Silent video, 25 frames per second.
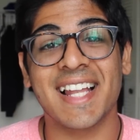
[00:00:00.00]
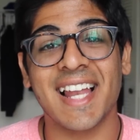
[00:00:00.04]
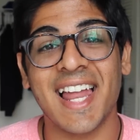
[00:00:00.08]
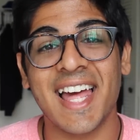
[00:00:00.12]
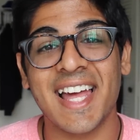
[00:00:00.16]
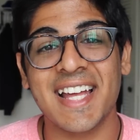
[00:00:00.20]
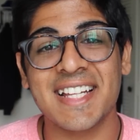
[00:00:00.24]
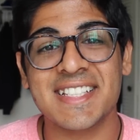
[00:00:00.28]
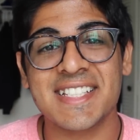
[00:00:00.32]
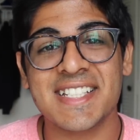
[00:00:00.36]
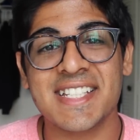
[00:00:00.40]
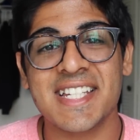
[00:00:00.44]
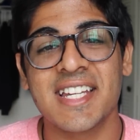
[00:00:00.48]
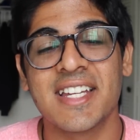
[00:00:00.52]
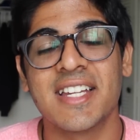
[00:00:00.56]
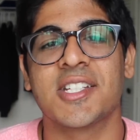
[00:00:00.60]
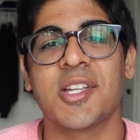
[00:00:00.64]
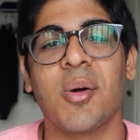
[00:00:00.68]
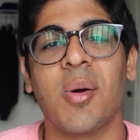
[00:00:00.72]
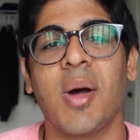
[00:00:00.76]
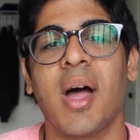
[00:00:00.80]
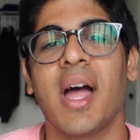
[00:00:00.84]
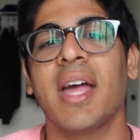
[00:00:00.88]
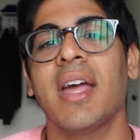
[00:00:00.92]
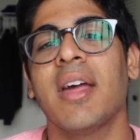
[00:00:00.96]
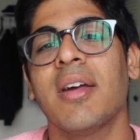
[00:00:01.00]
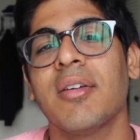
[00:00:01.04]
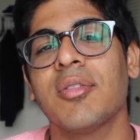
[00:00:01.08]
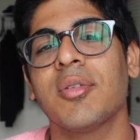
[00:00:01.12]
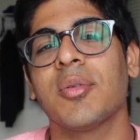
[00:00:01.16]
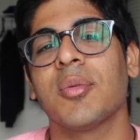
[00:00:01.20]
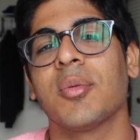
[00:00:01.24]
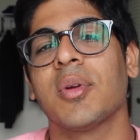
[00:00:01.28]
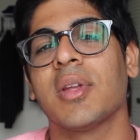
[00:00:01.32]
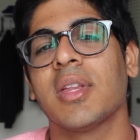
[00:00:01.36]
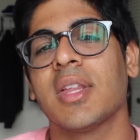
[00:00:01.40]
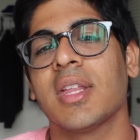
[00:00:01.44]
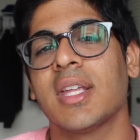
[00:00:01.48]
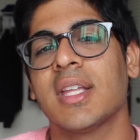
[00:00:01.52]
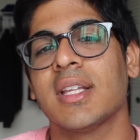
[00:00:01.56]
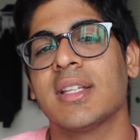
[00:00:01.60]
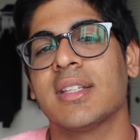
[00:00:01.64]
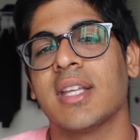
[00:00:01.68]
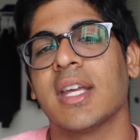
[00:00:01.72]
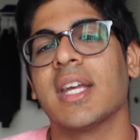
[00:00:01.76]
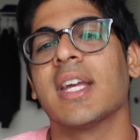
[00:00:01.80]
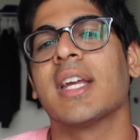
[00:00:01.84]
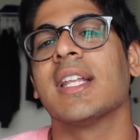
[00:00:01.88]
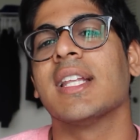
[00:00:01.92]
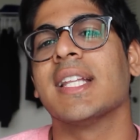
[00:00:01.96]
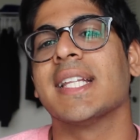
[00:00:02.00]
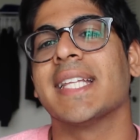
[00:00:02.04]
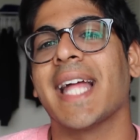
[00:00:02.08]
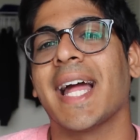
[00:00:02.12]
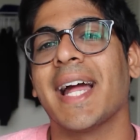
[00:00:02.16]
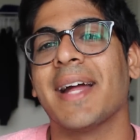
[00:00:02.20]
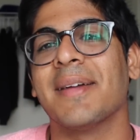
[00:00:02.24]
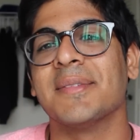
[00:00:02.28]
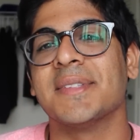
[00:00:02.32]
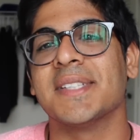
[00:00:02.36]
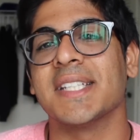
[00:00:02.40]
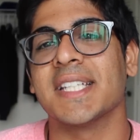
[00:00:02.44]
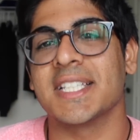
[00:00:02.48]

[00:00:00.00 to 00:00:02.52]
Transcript: CLATT. So I haven't really taken the time